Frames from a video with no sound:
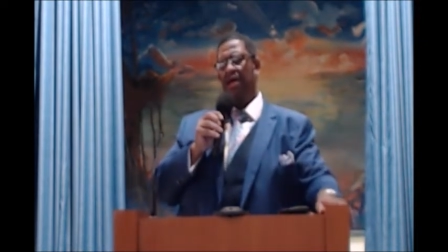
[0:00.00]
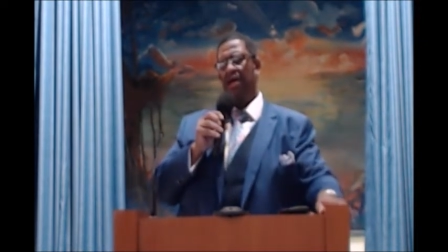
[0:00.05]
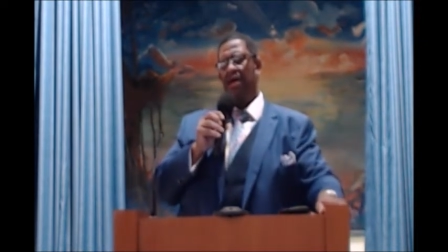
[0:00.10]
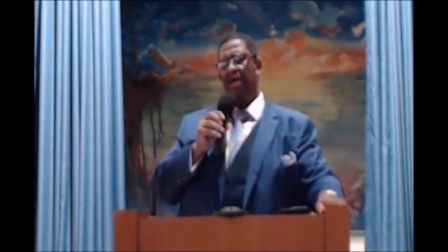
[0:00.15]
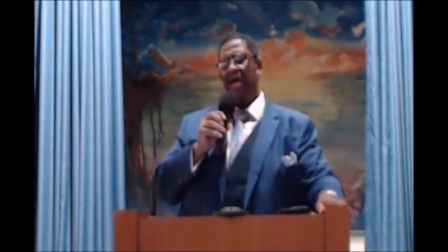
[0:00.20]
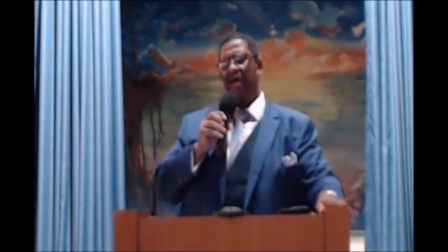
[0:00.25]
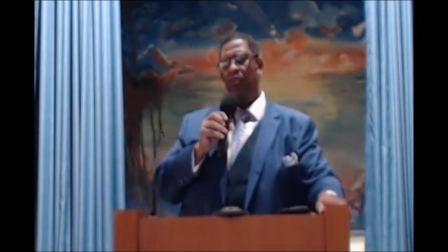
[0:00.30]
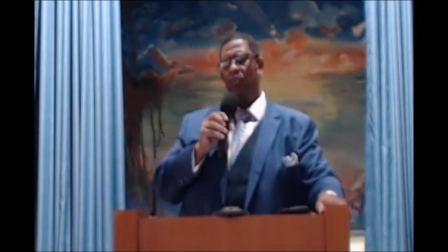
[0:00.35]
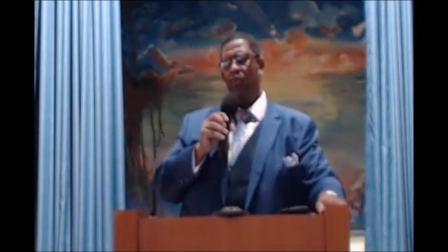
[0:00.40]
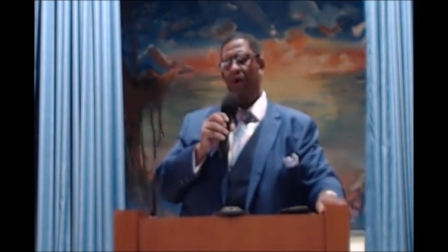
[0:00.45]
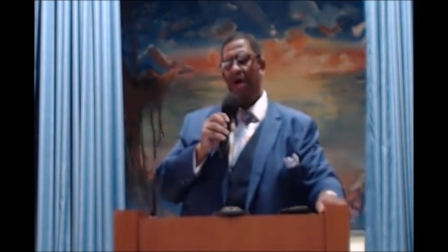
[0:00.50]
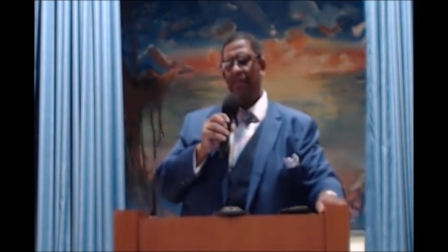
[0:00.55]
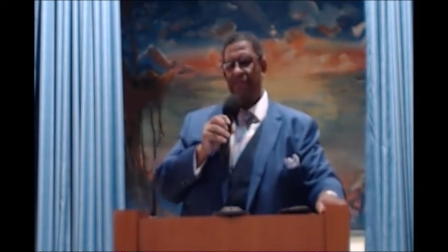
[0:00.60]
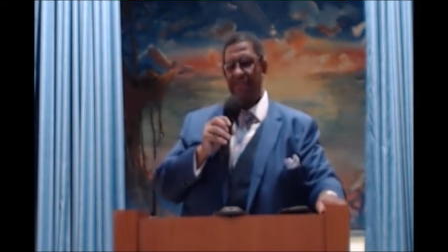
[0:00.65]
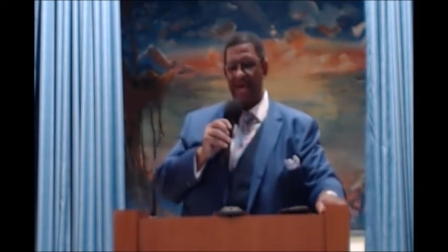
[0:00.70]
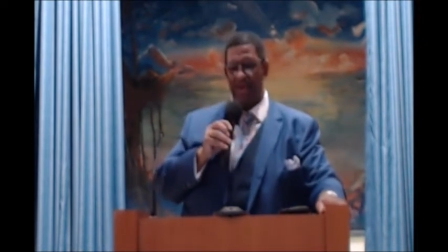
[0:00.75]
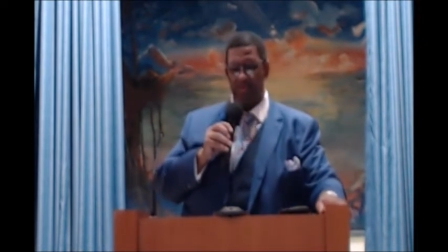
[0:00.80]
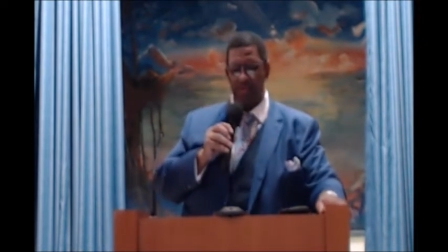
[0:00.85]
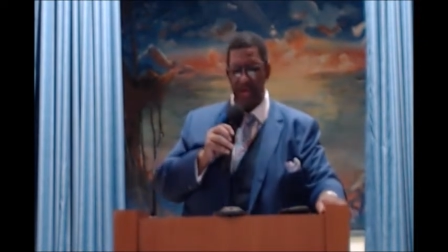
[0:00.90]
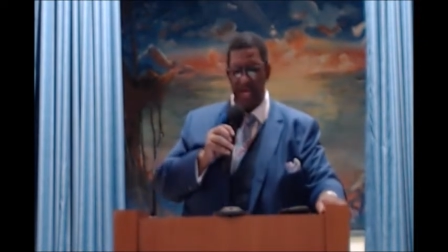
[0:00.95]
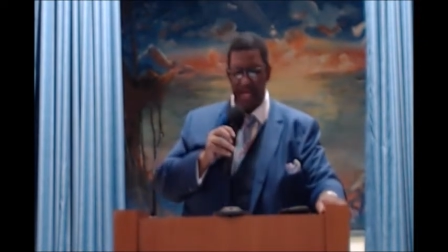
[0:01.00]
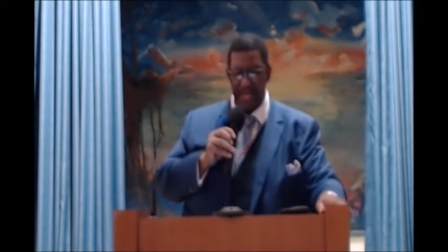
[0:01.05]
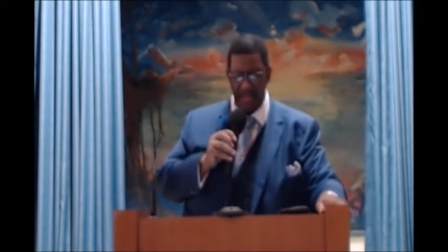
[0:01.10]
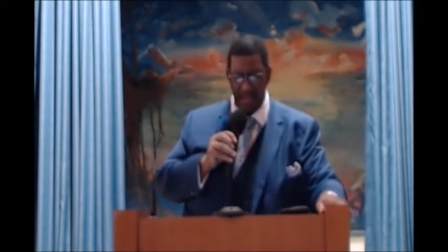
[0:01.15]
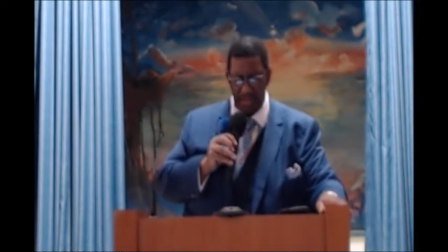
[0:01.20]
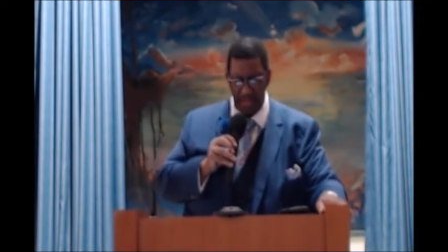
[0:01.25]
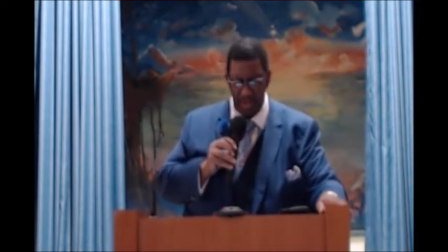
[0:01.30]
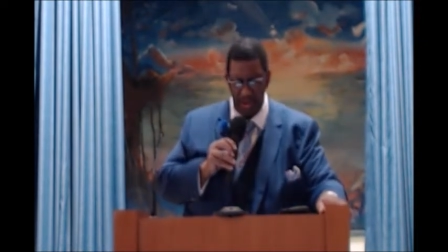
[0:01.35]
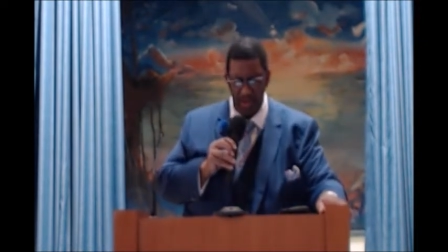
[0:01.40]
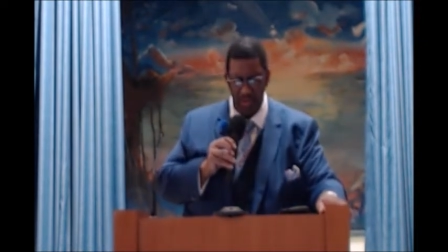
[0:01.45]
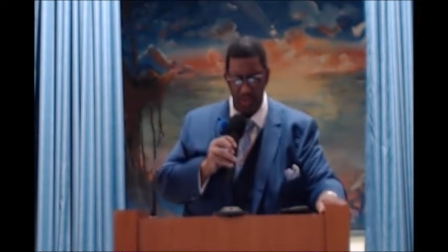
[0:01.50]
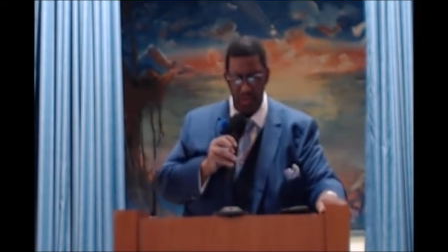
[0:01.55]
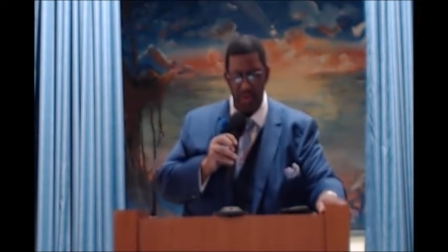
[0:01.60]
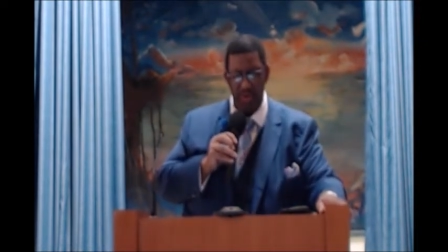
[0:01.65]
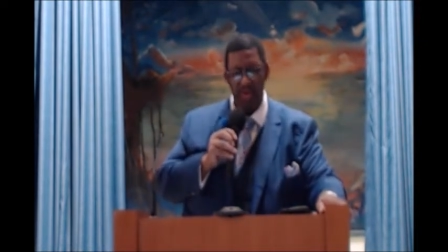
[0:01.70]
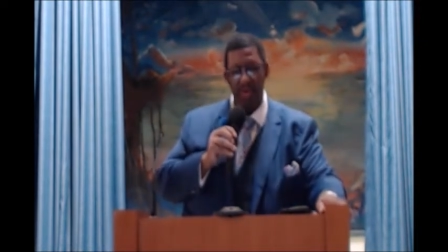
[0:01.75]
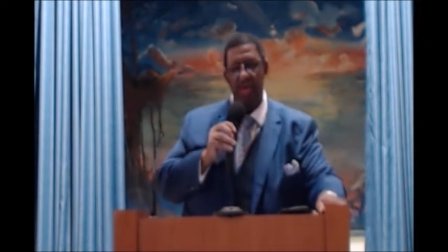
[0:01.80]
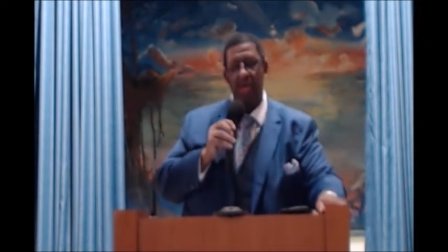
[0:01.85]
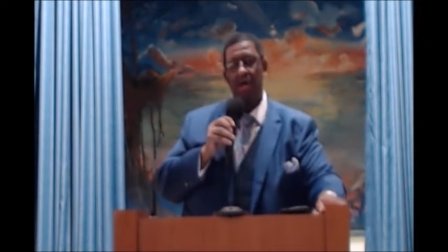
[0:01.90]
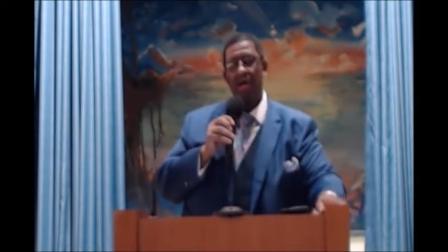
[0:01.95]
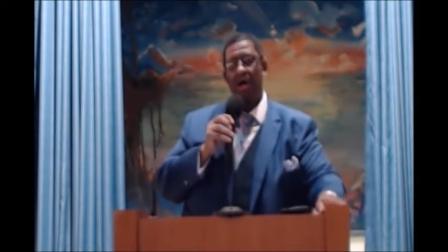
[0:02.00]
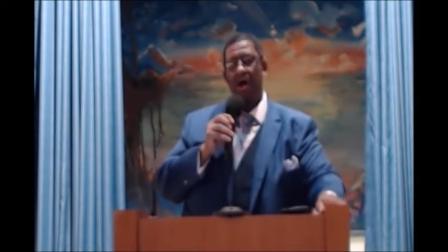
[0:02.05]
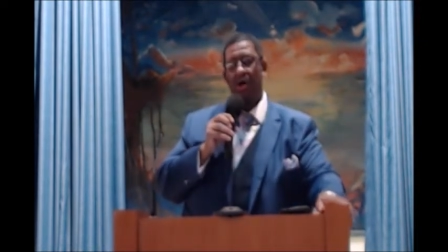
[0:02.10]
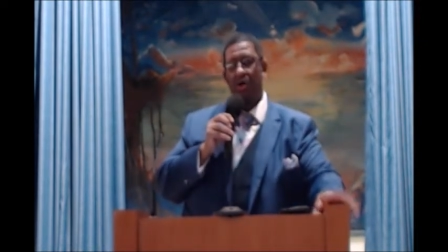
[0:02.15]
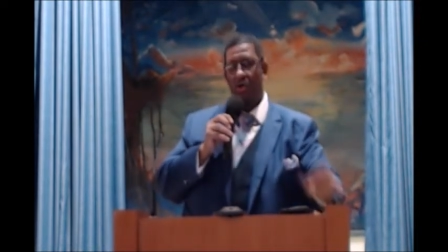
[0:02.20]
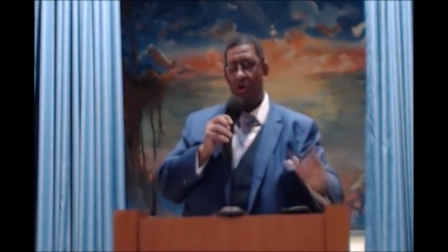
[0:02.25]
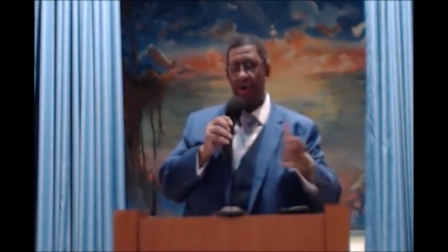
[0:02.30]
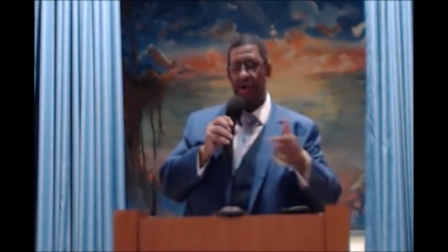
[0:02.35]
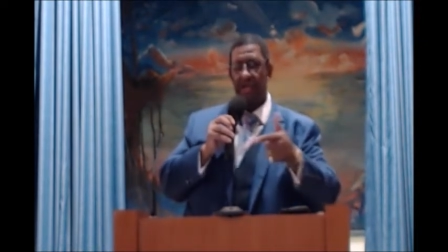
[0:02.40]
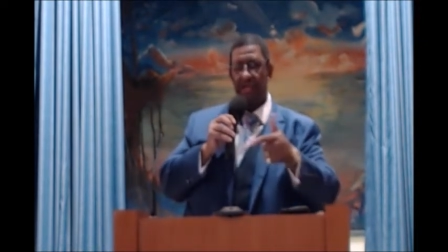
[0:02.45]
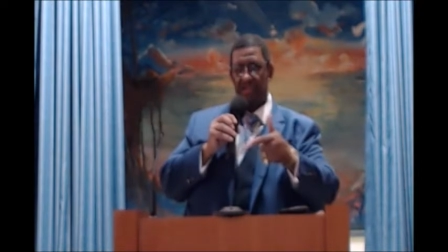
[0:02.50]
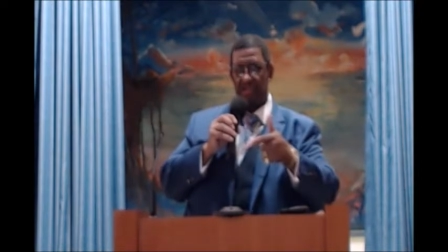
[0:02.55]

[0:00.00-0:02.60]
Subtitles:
and one that we can do according